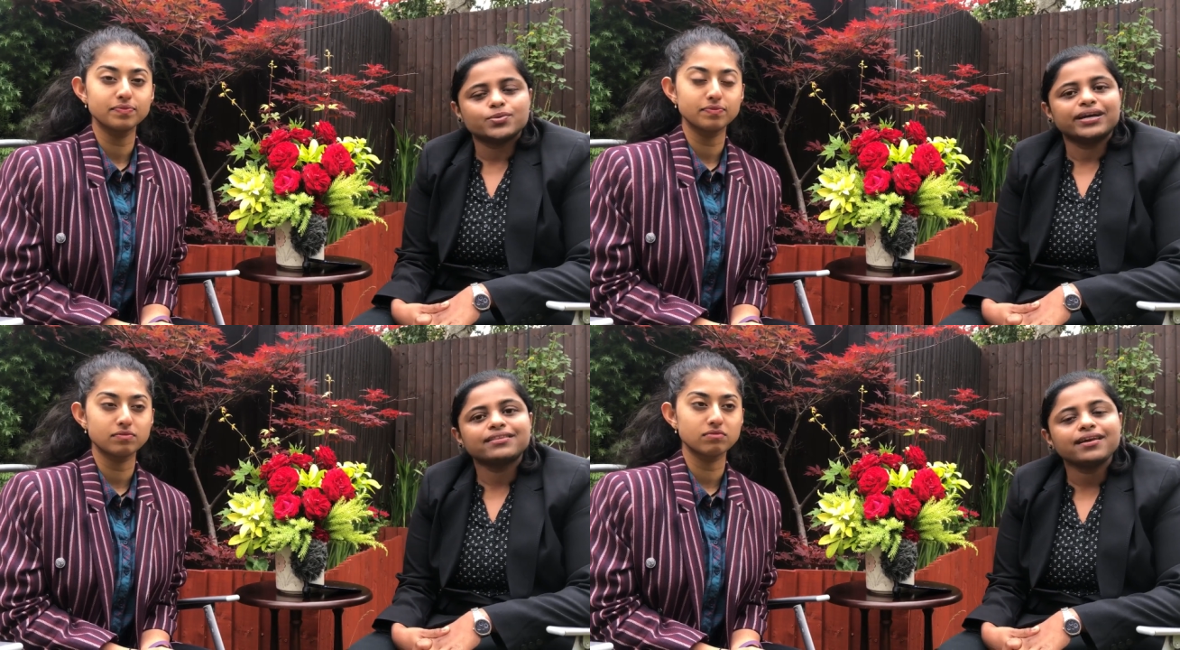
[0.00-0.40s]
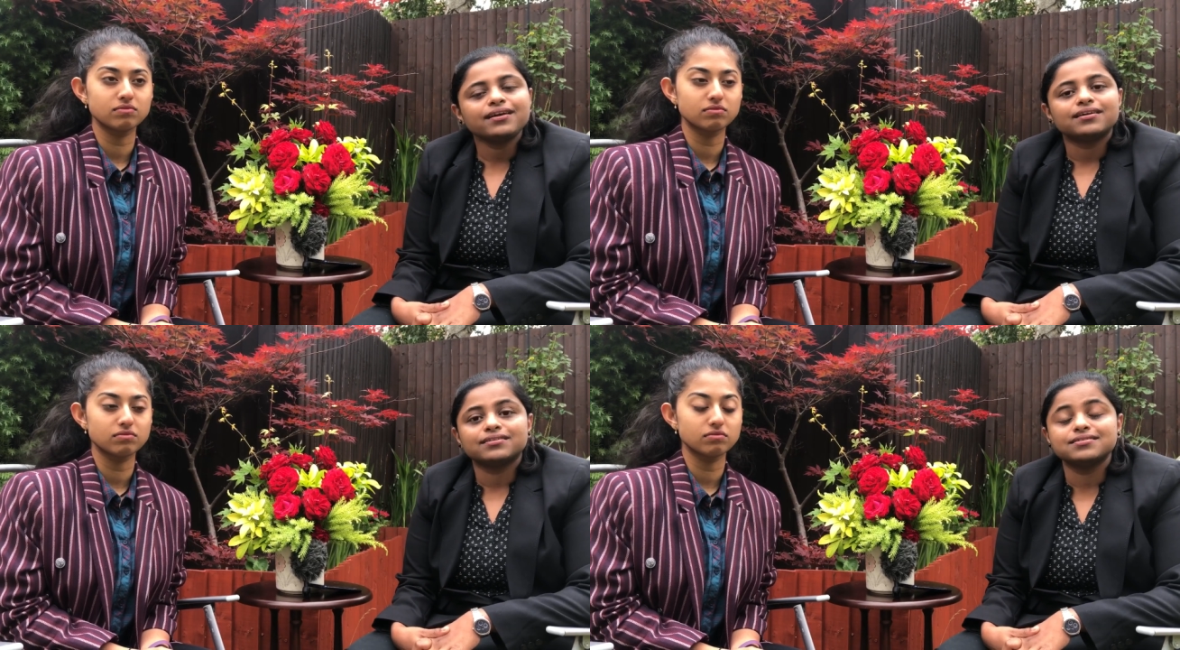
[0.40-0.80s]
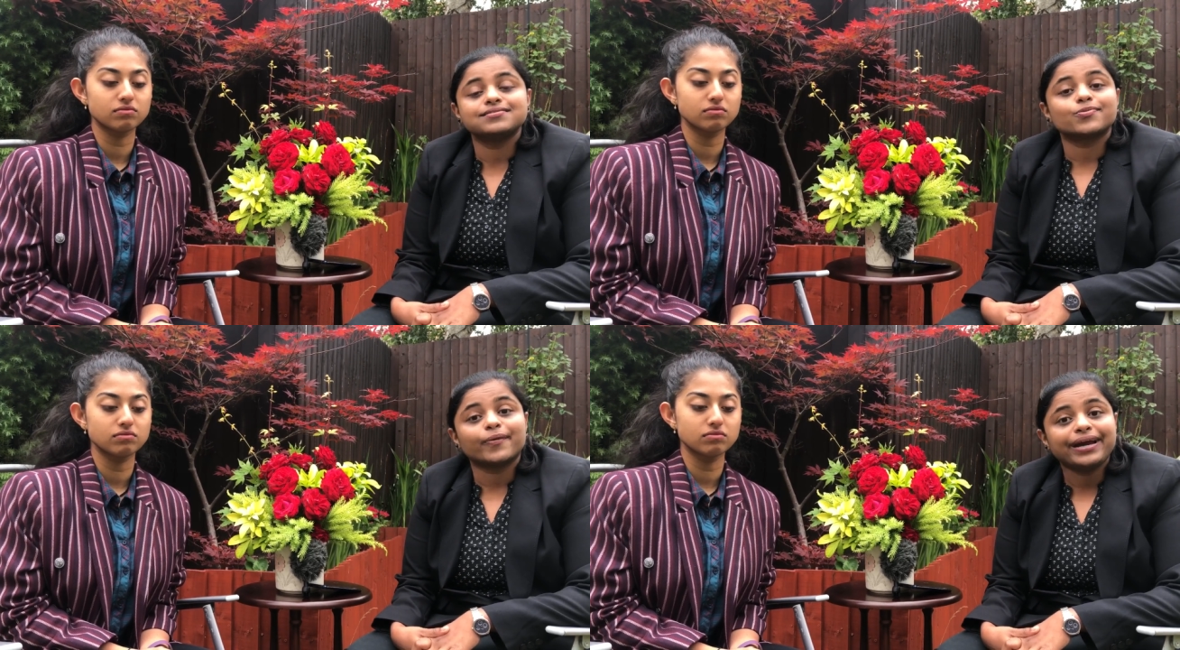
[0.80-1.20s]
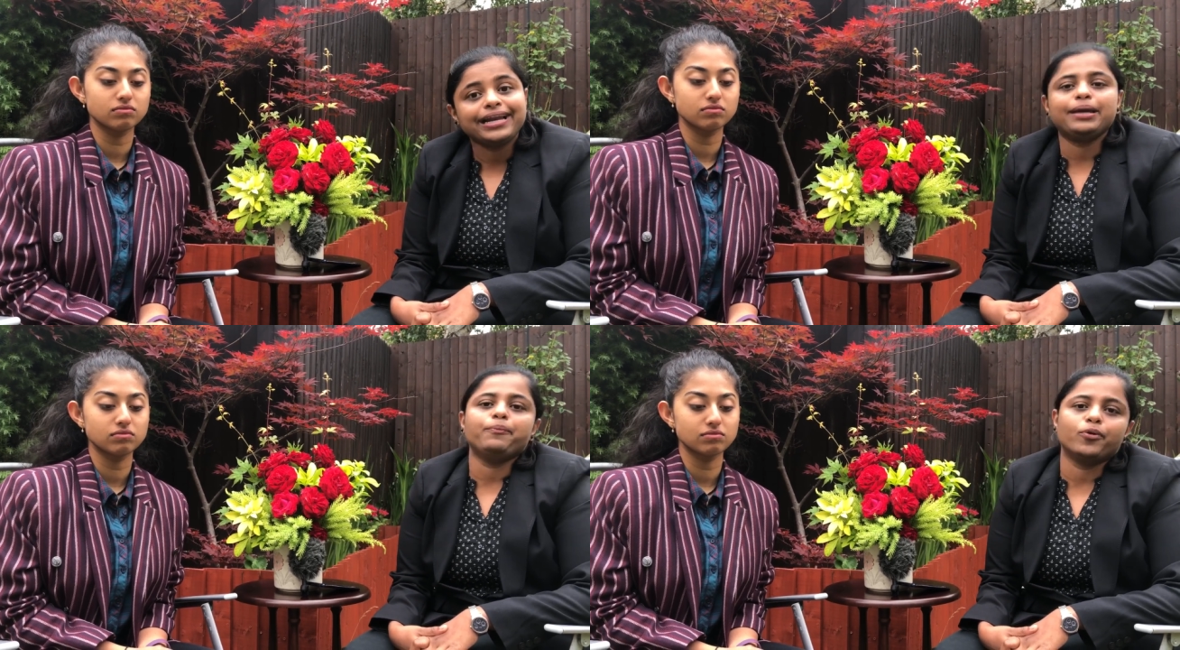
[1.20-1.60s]
Speaker 1: so i think this is
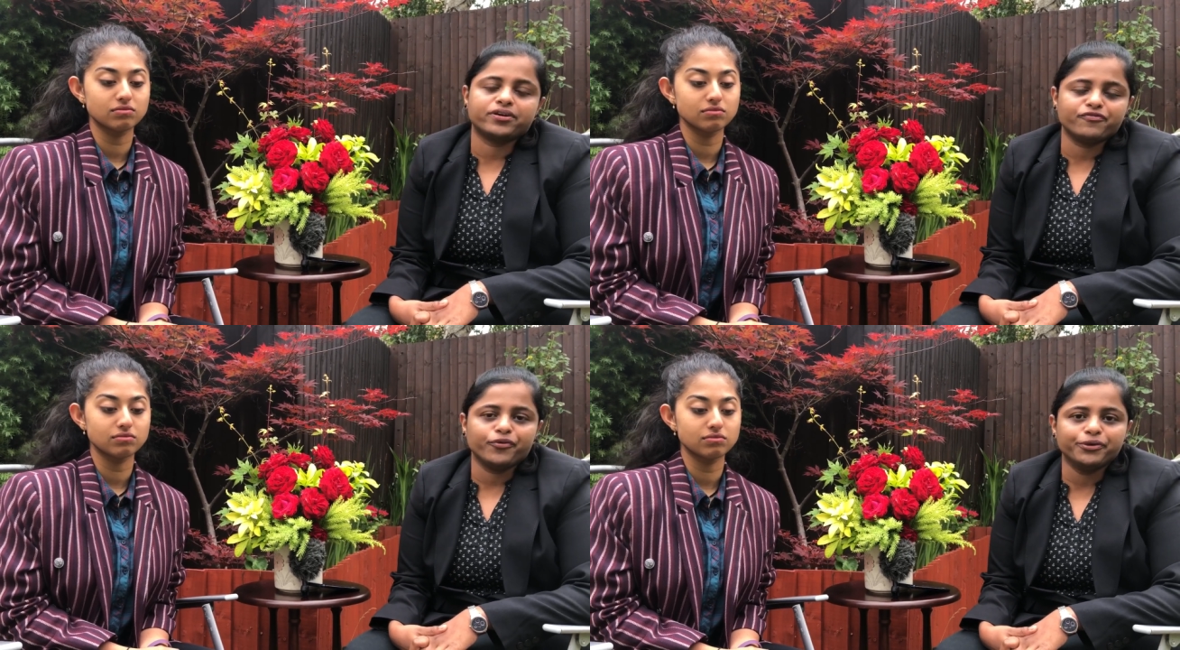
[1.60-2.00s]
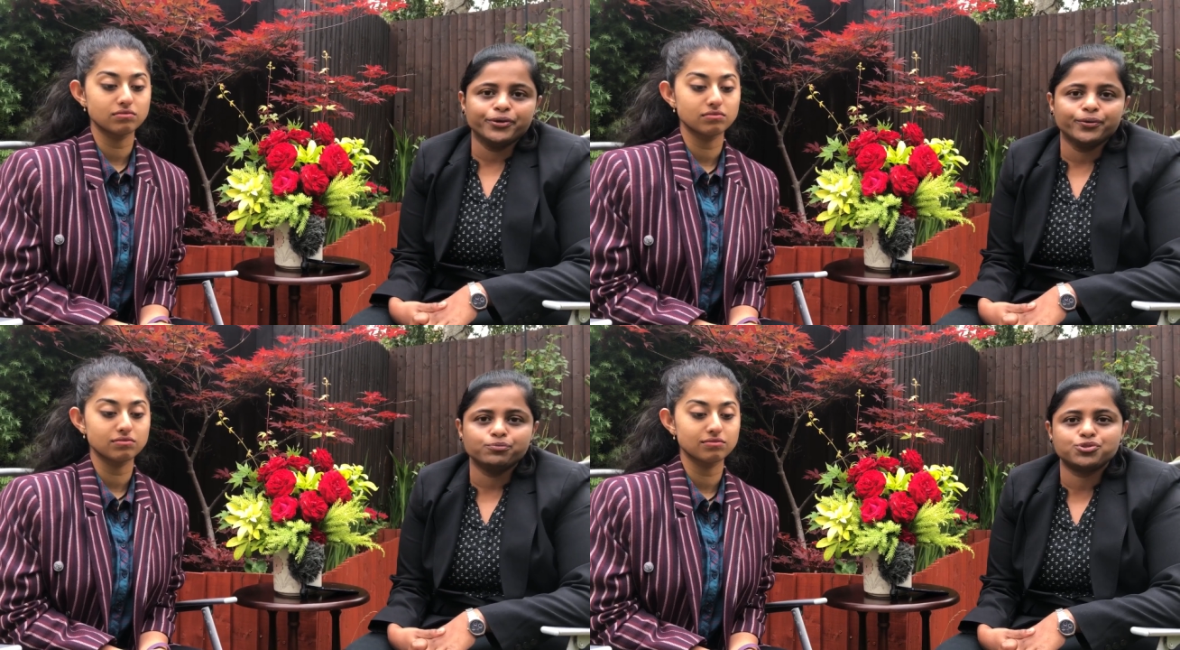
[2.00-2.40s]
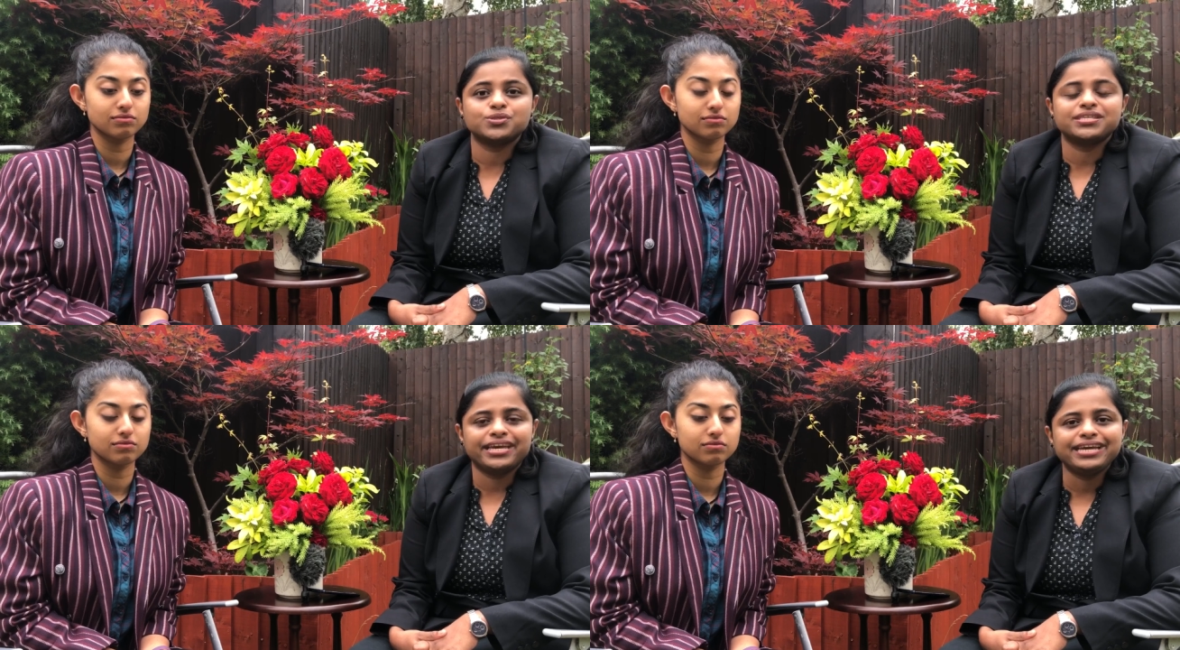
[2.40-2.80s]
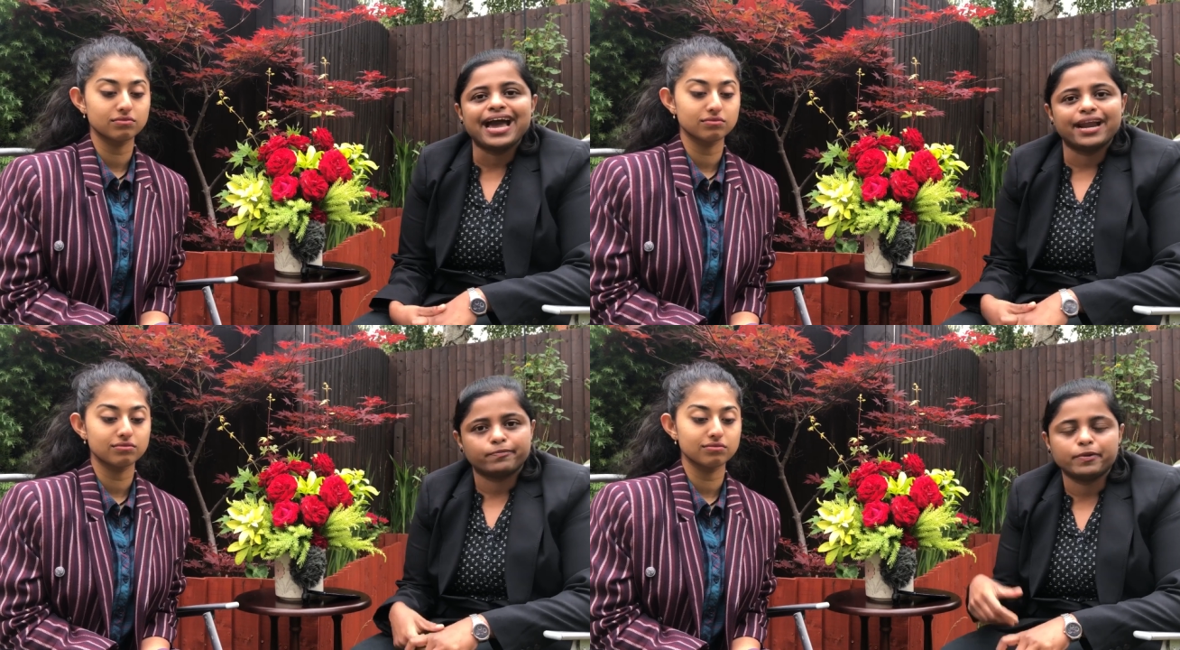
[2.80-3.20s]
really important for you to
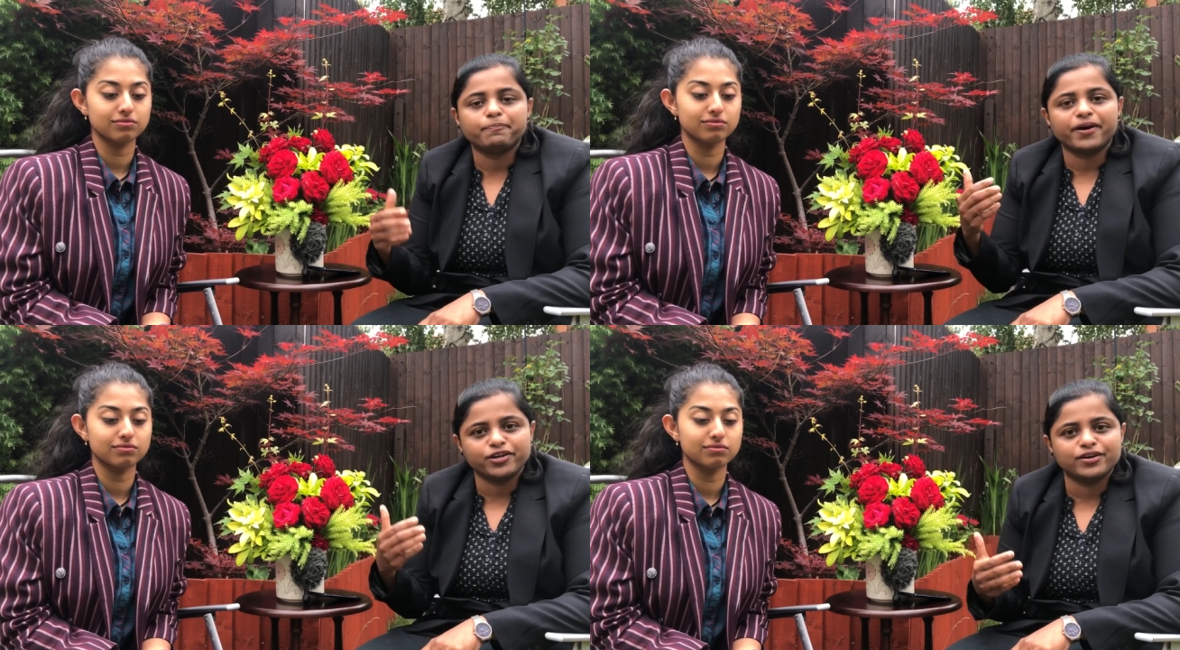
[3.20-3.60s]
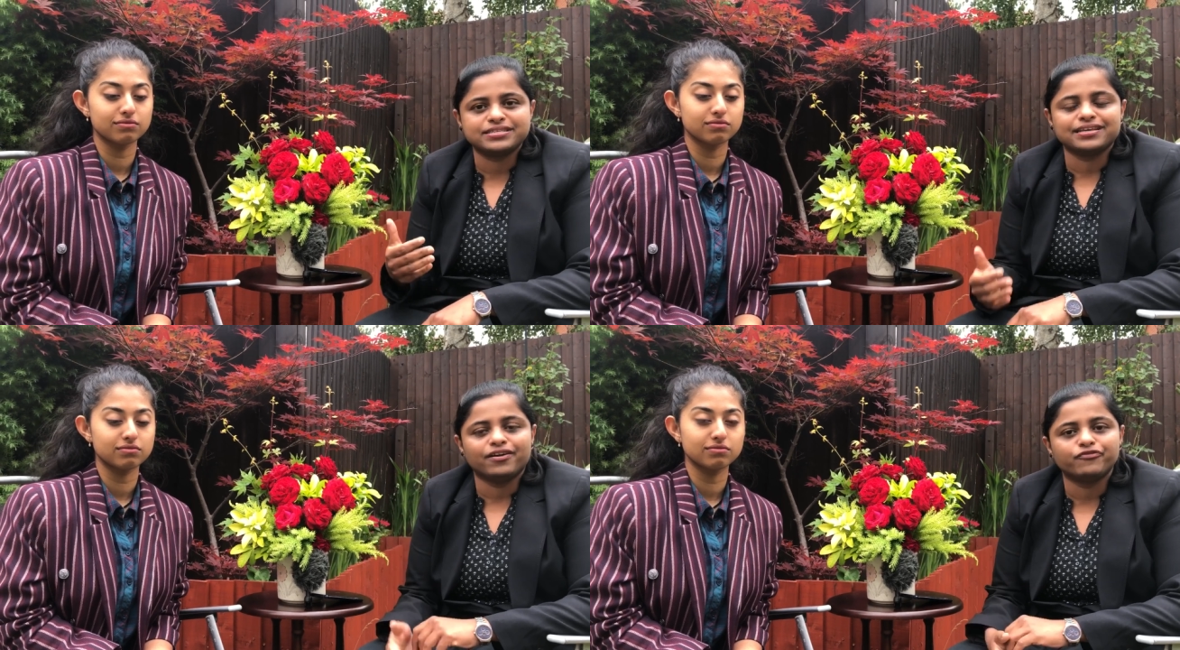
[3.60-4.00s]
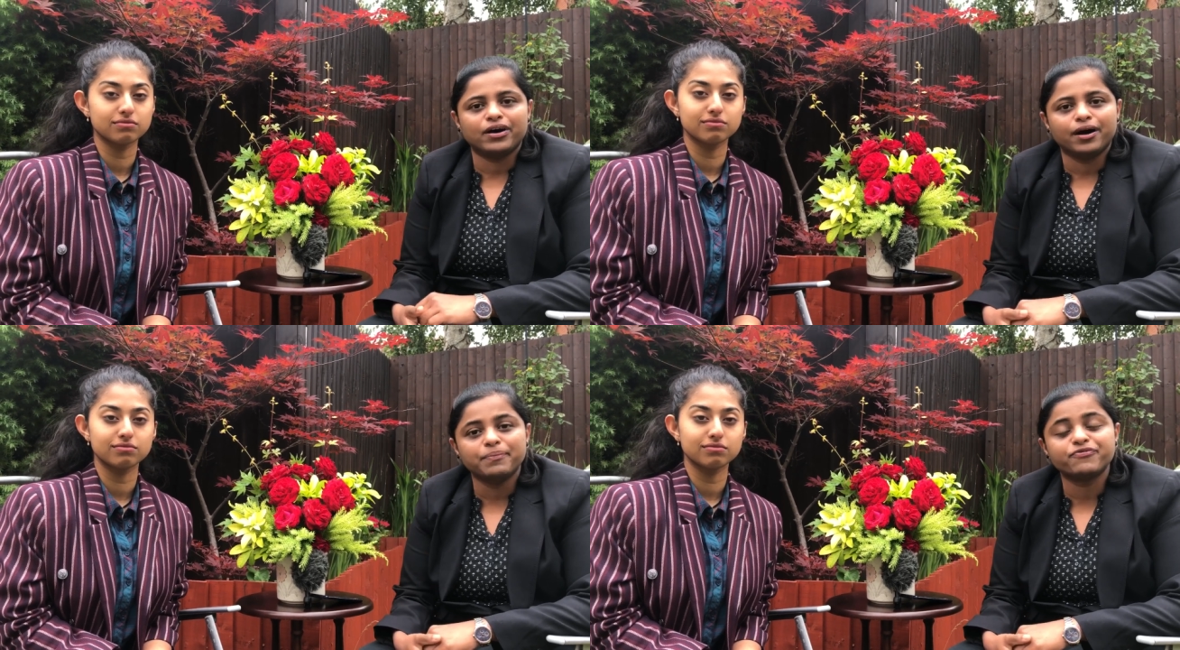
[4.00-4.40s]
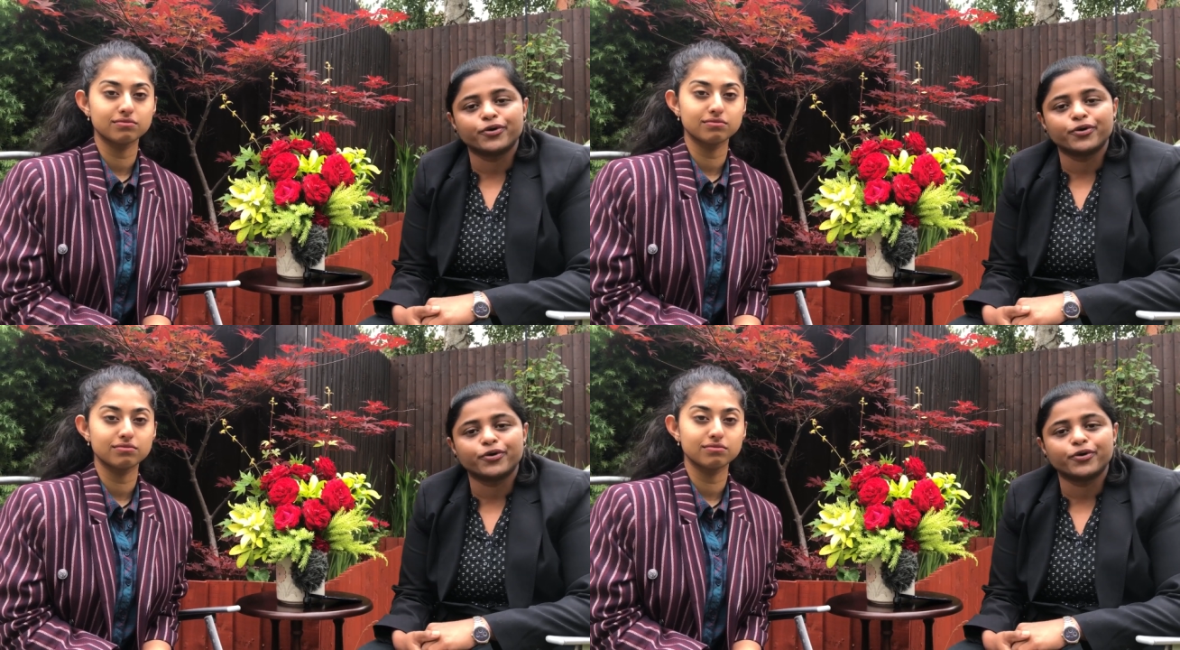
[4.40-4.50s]
see and prepare yourself uh,